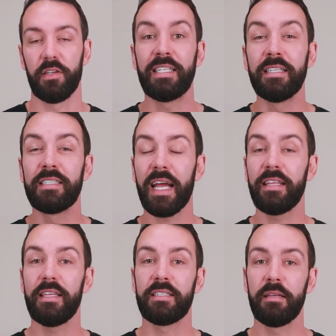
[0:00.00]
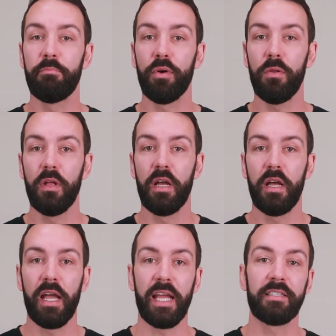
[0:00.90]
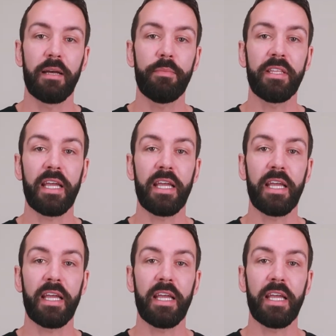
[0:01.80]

It's insanely simple and something